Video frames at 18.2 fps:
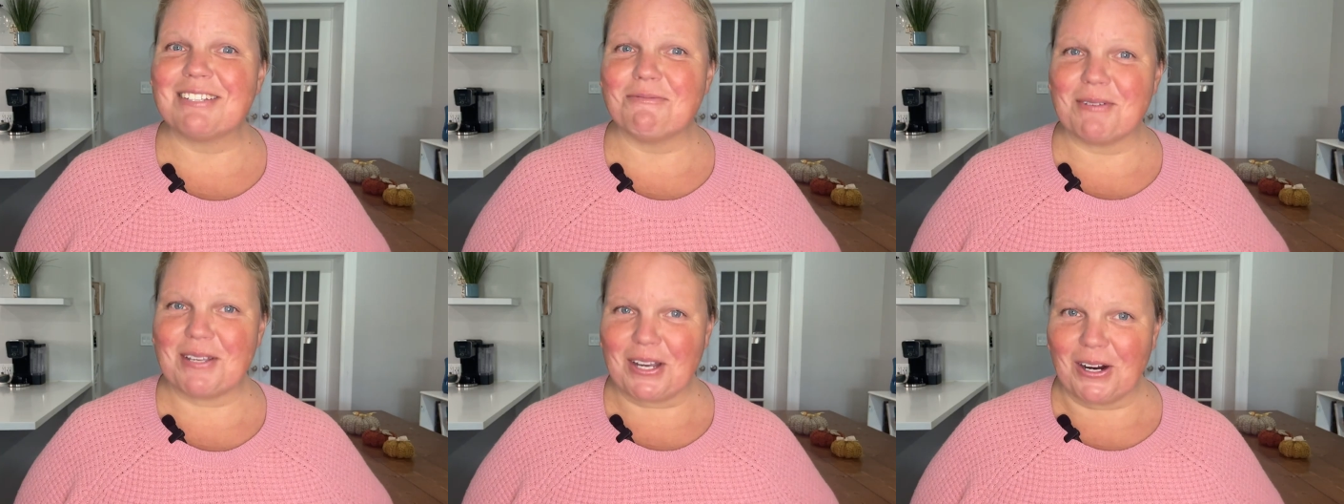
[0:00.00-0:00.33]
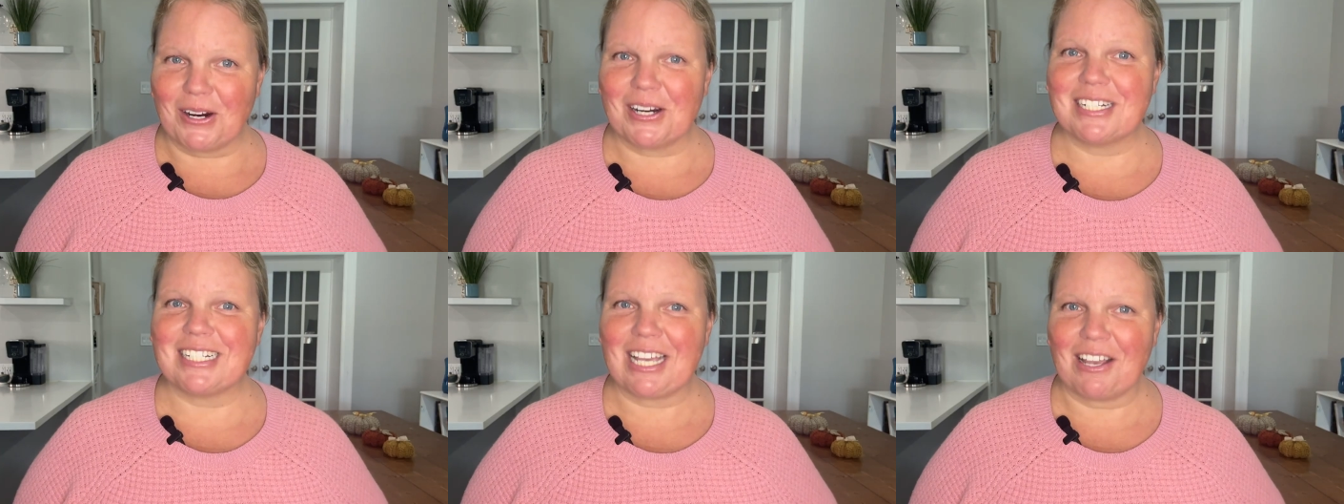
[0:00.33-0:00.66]
so we
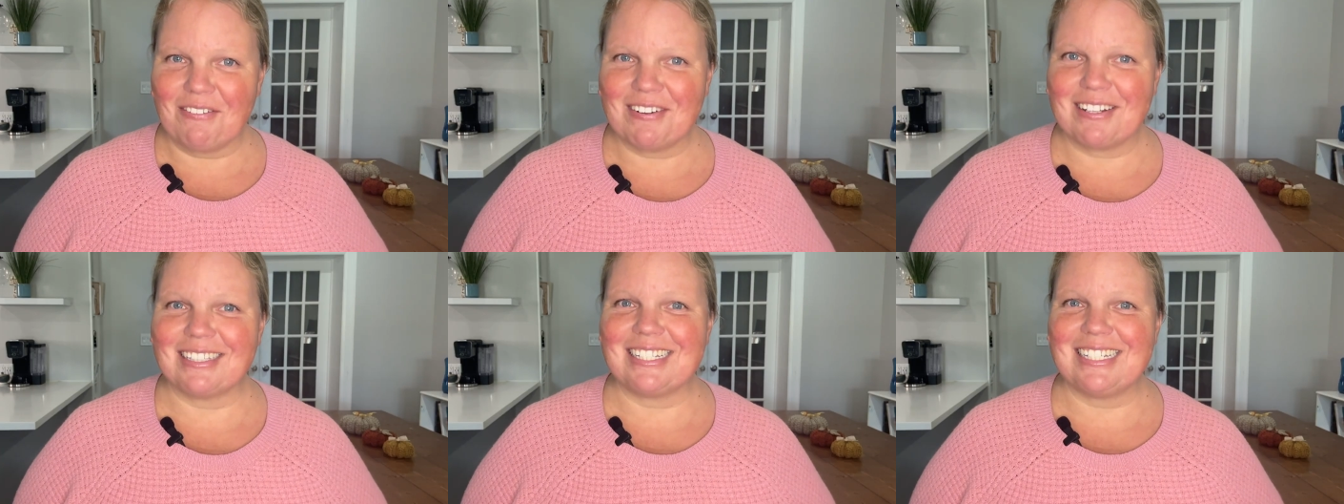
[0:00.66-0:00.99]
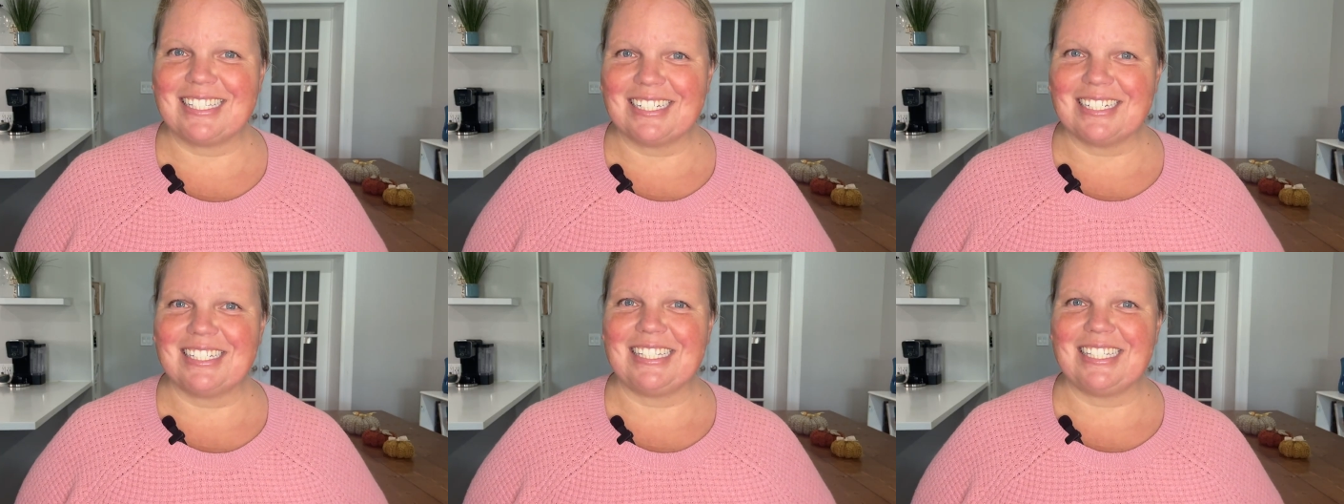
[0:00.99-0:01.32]
are definitely
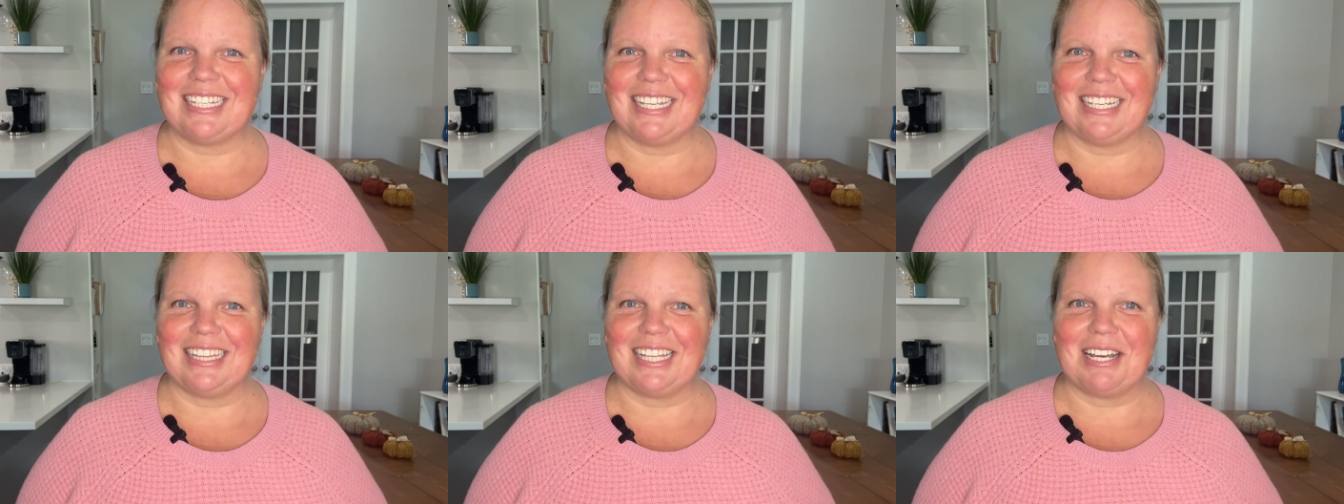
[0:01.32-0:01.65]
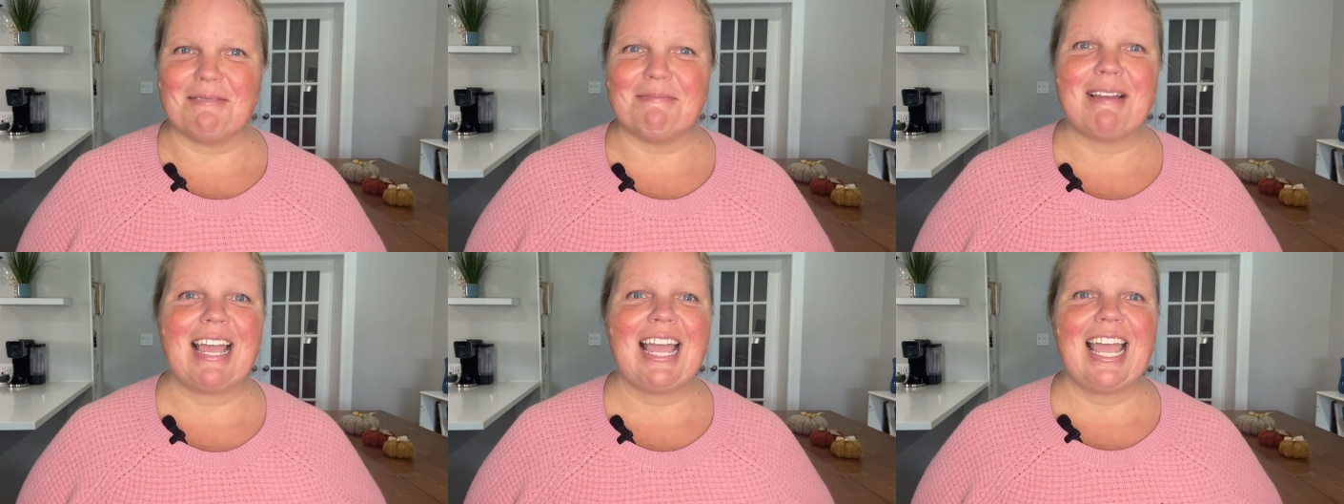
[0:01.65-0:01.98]
still seeing
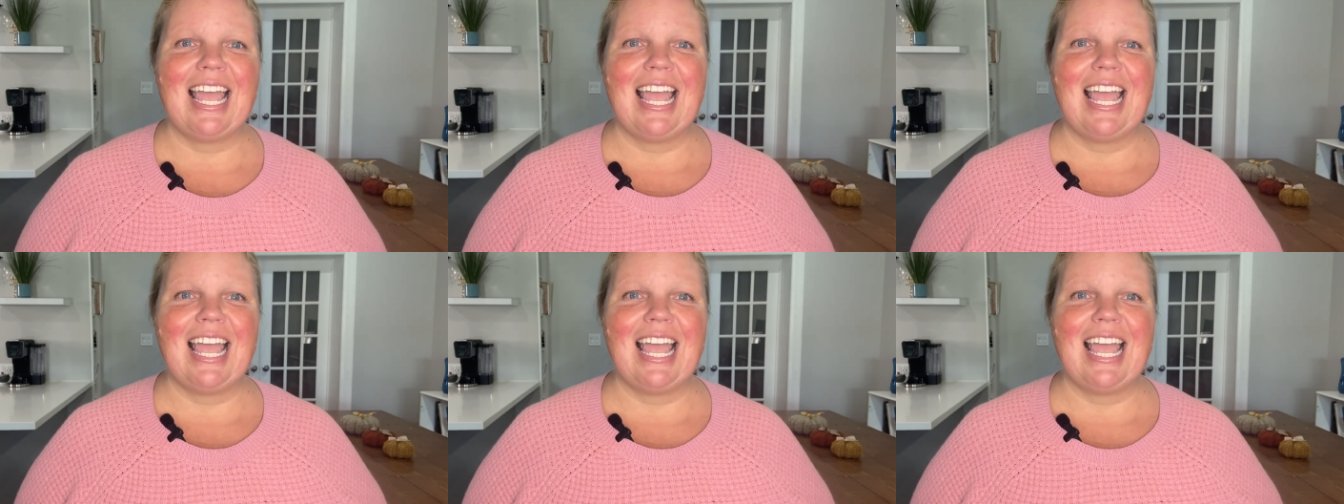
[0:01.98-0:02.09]
them.